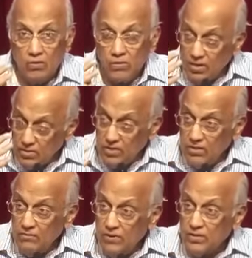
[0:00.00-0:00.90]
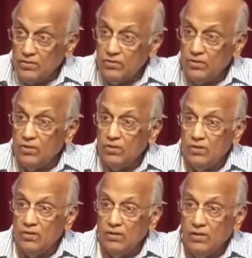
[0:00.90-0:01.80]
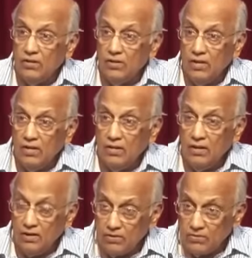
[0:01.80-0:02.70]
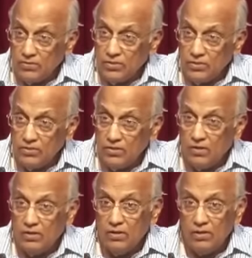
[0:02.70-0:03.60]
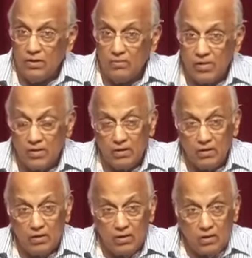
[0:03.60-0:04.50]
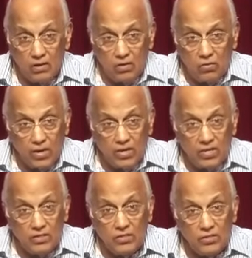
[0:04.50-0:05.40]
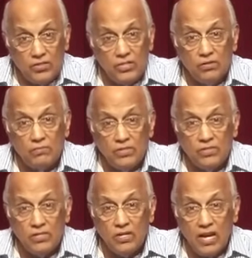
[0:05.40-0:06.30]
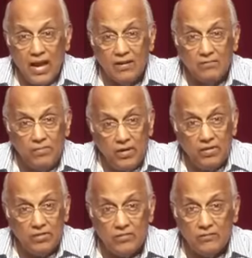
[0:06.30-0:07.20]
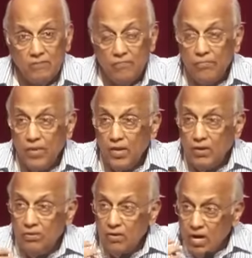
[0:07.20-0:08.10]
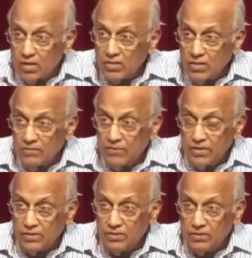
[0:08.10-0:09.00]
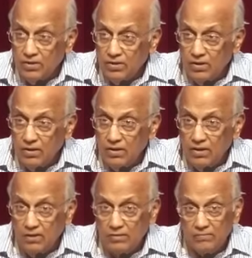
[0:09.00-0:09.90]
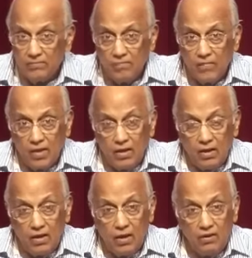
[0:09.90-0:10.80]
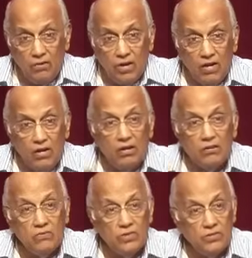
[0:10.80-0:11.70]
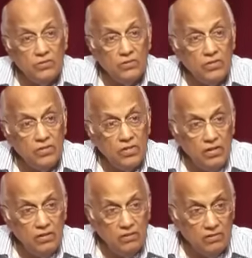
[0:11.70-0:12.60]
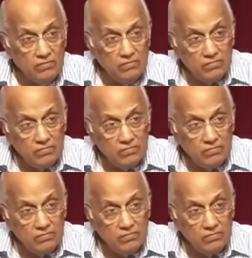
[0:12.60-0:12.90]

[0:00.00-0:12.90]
we can see the face of the Lord clearly and hear the voice of the Lord clearly. But when there's a disturbance and a lack of peace, you can't see the face of the Lord clearly, and you can't hear the voice of the Lord either.